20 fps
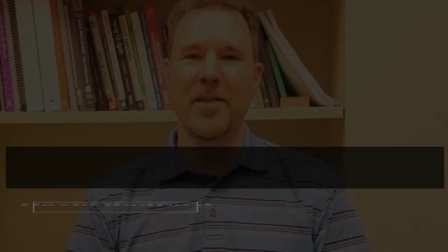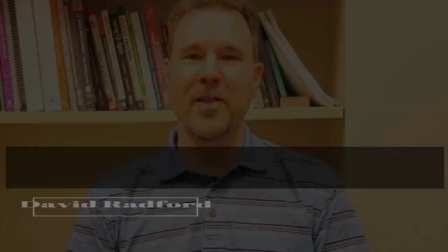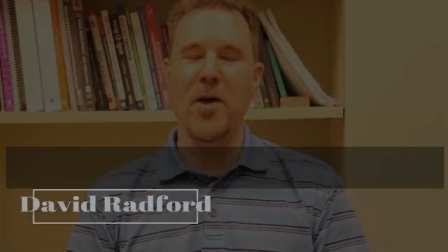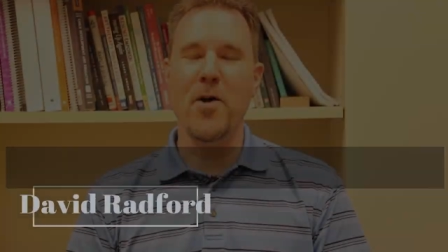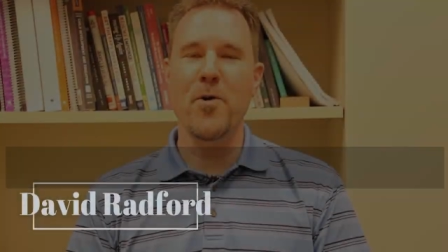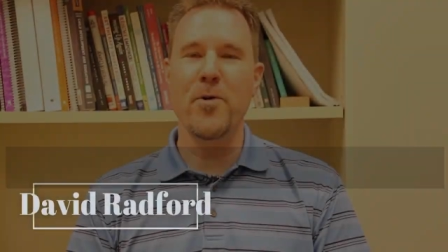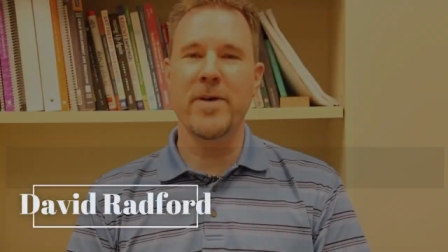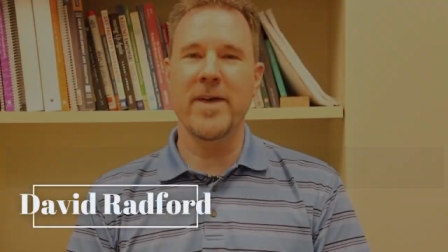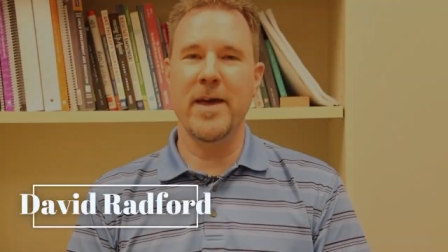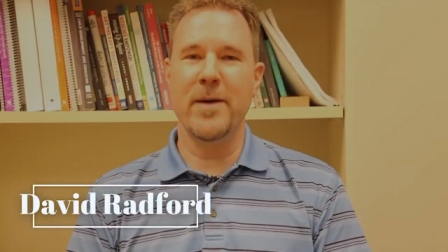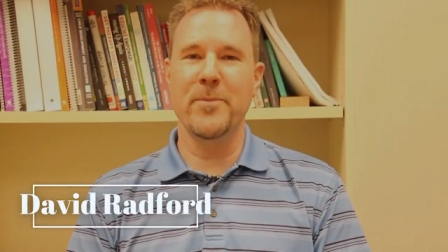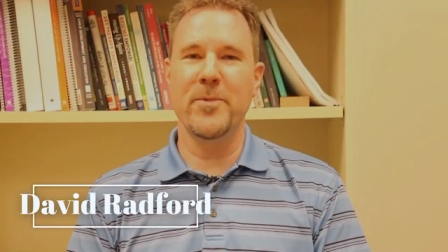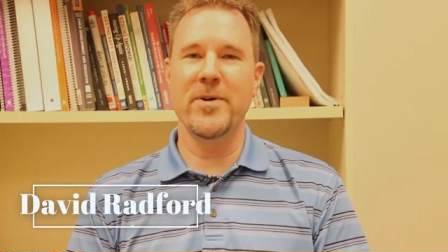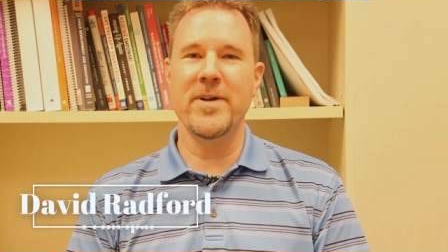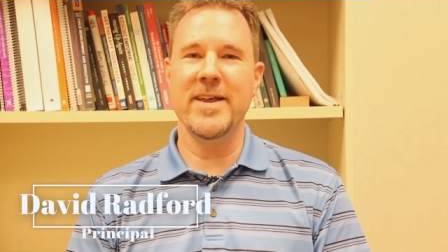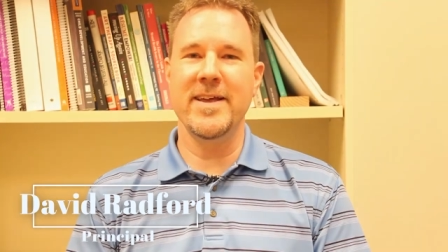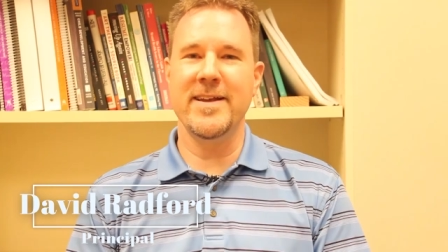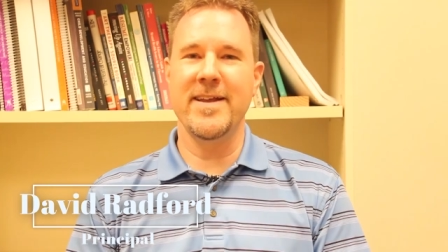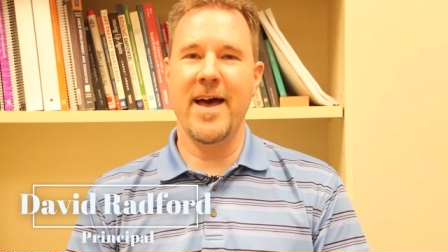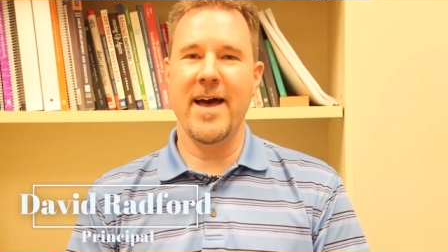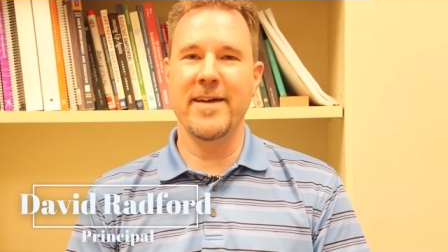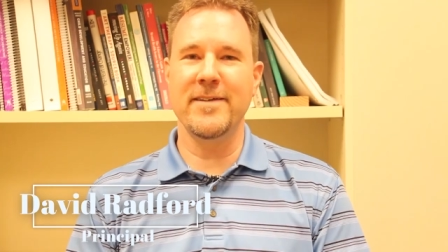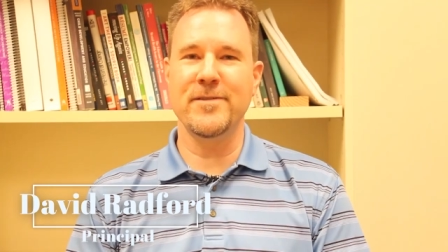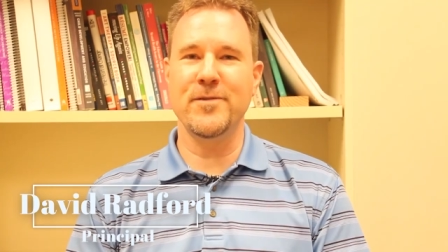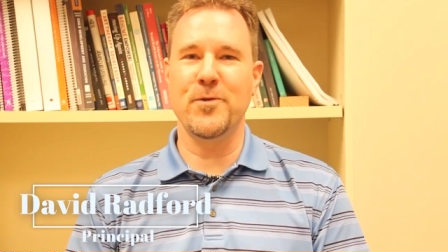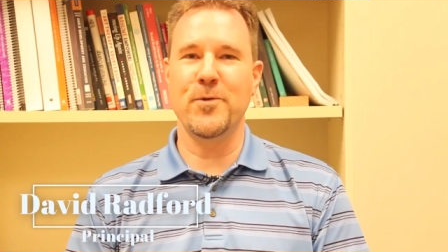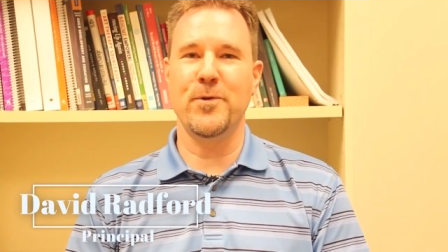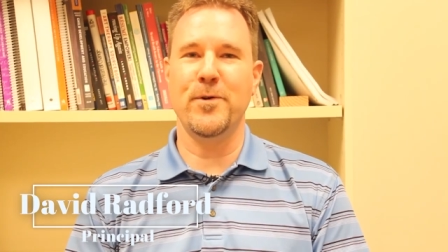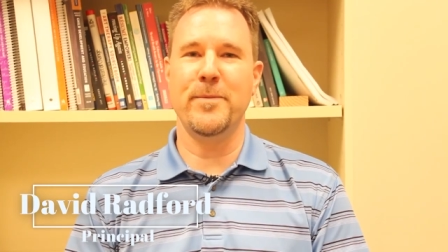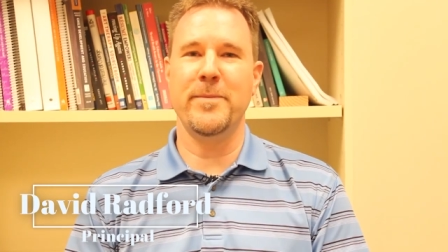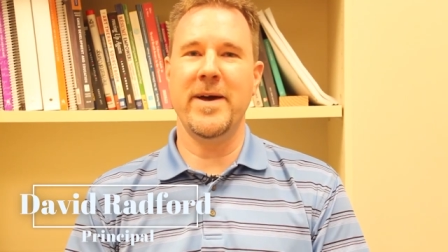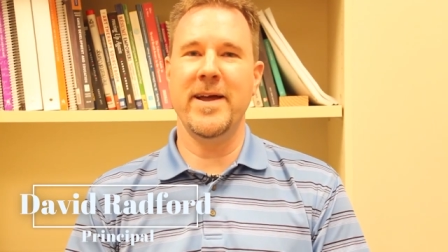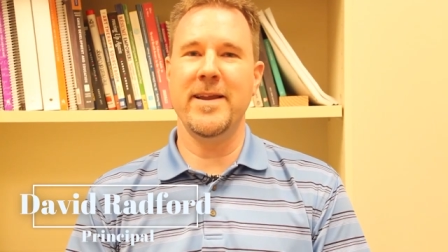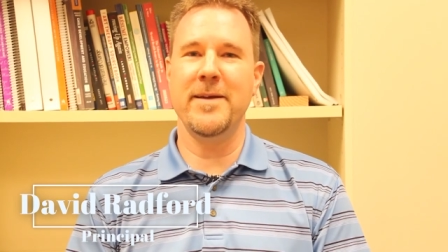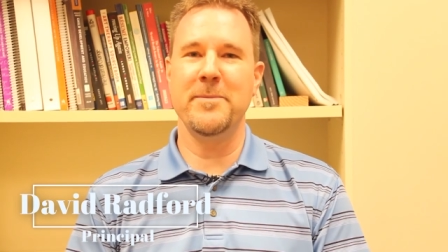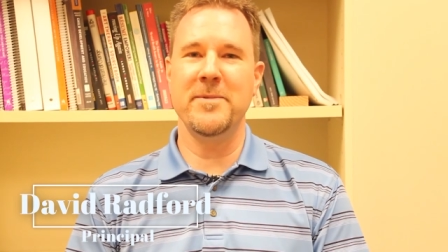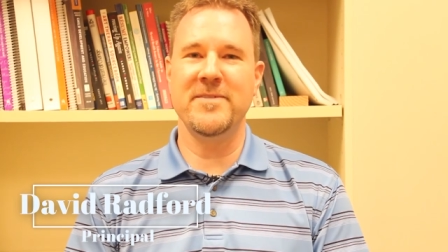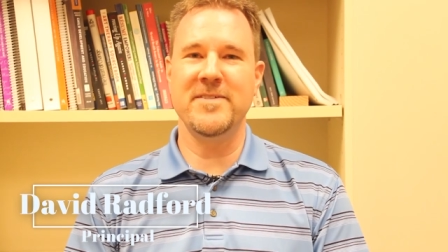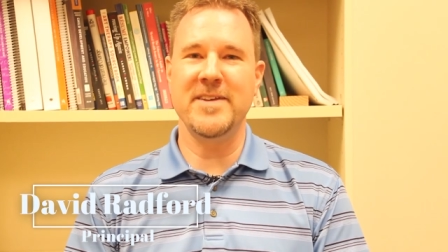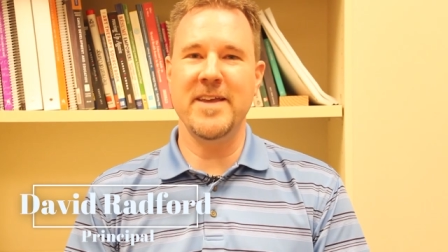Hello, Kent Meridian High School. My
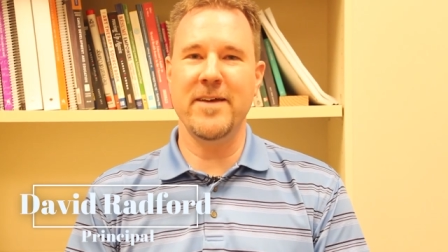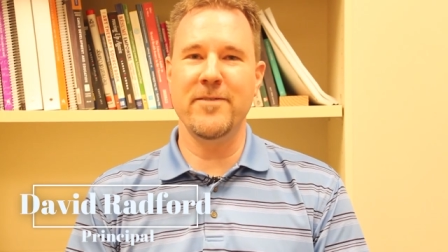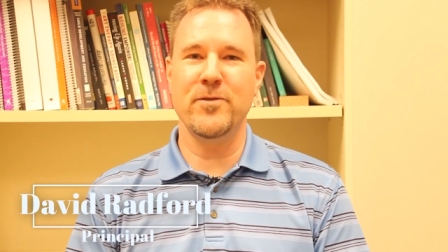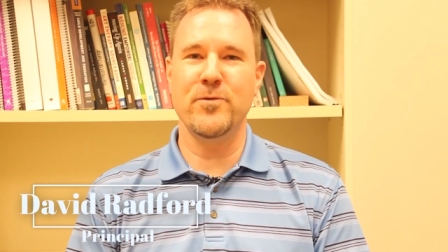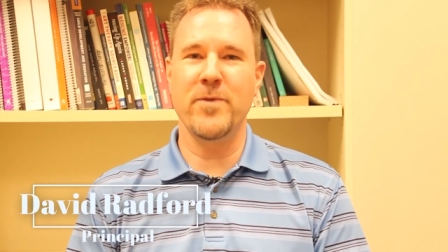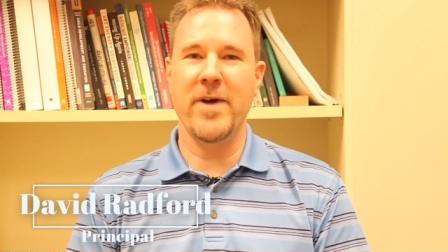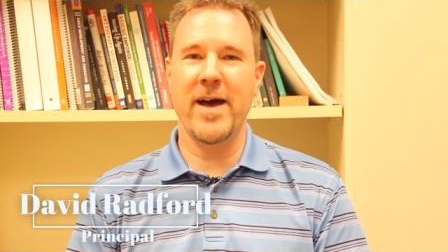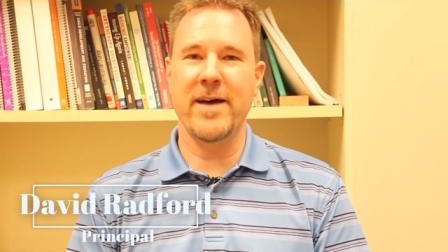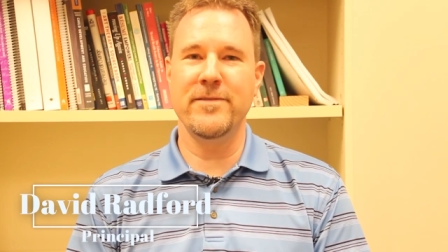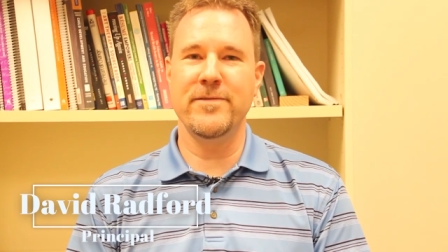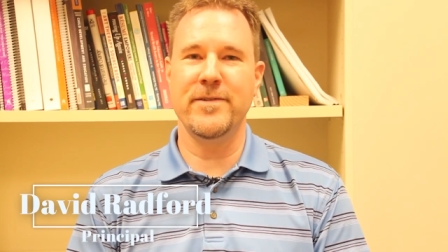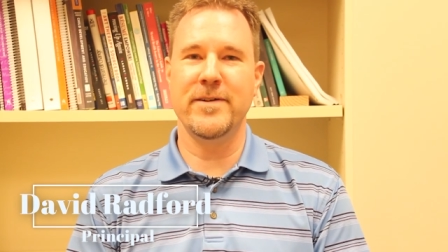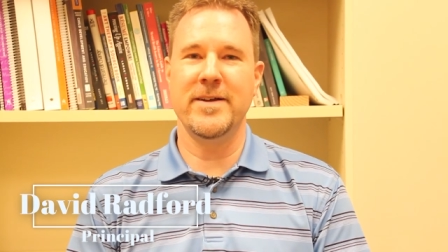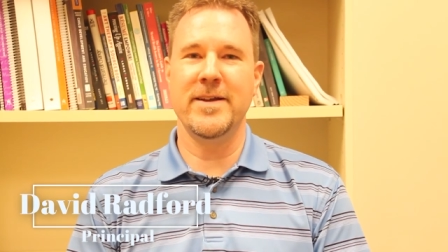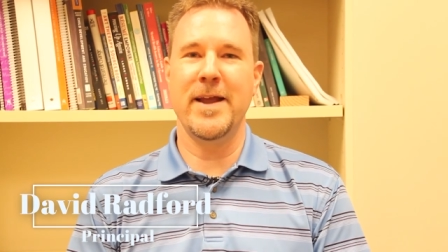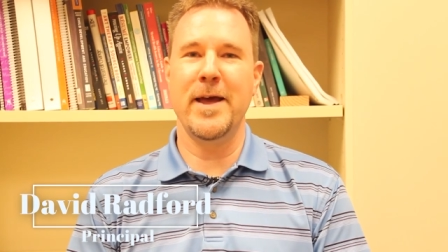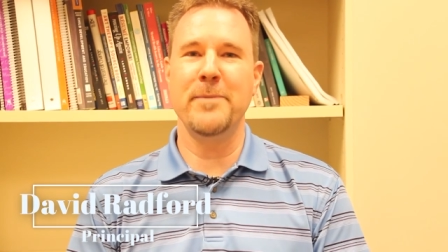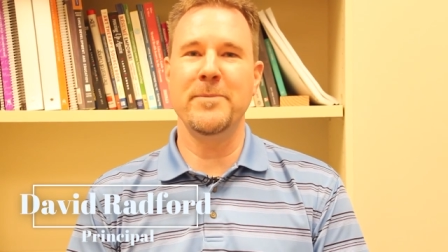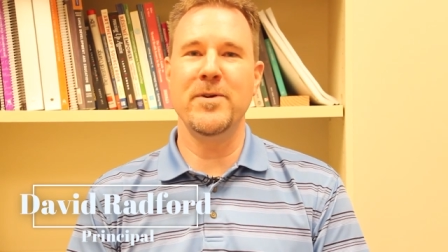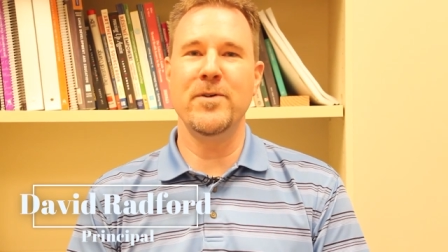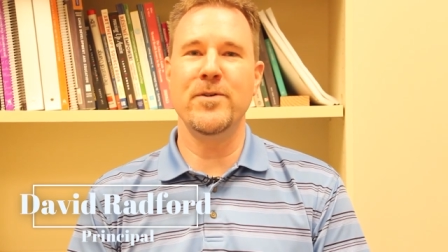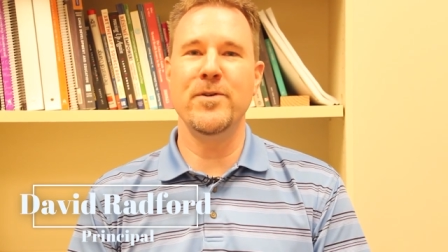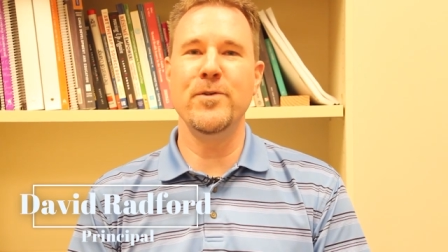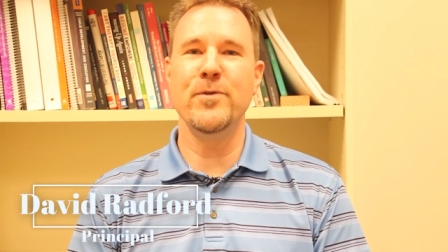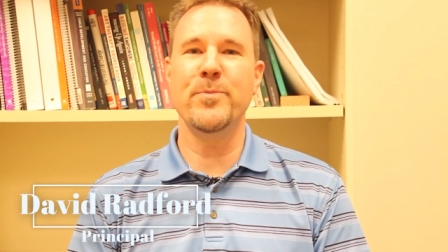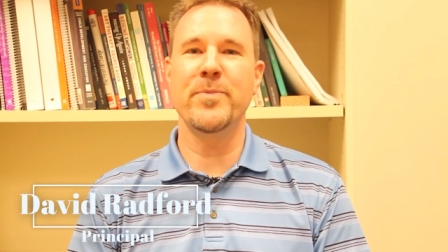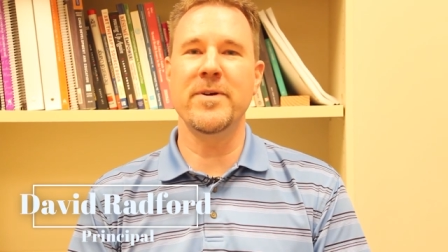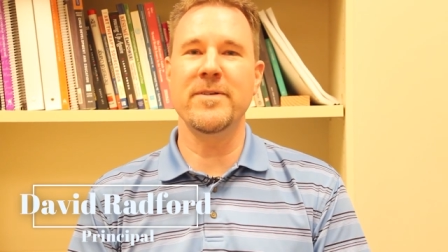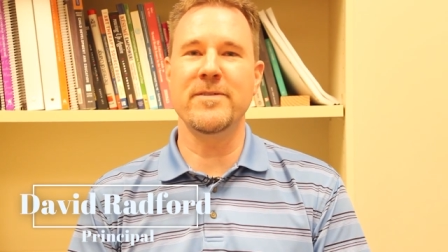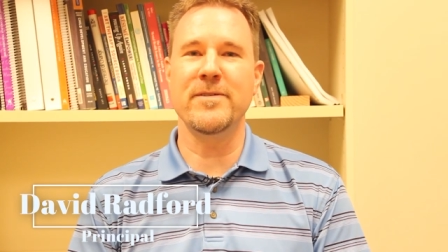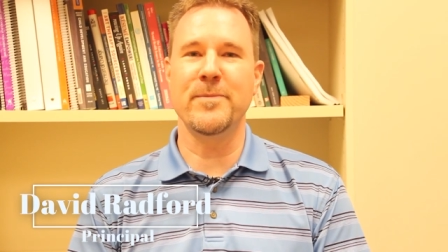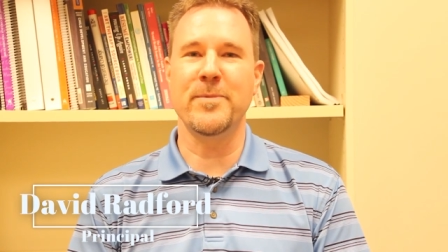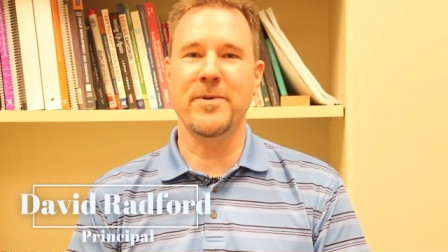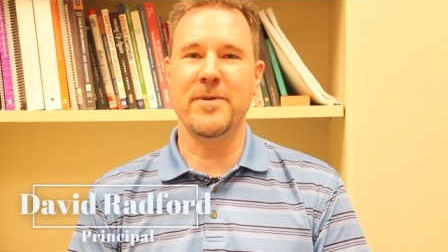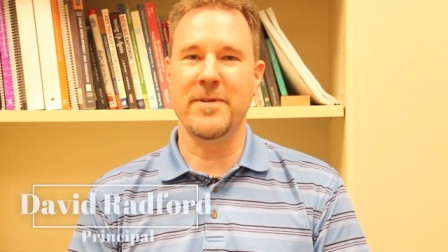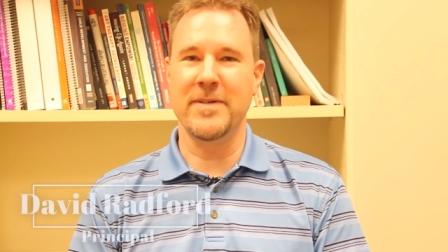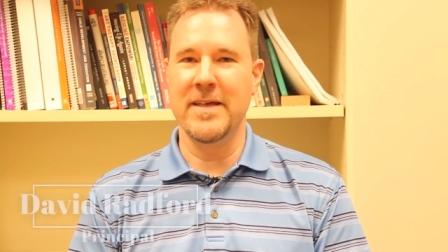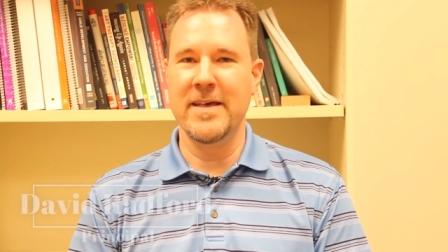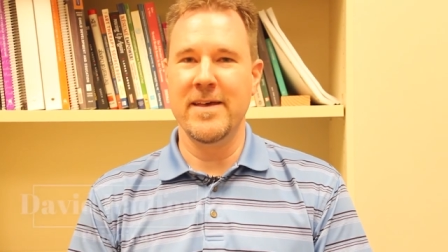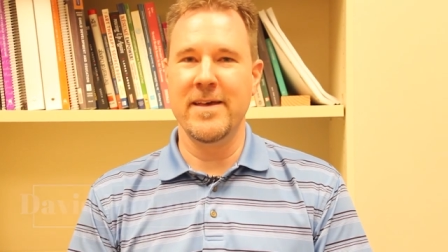name is David Radford, and I'm your new
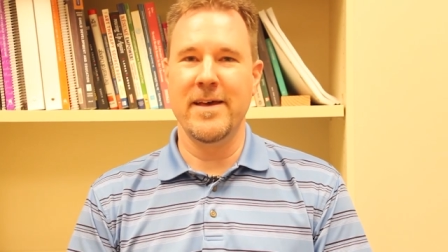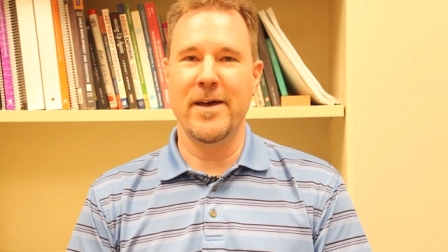principal.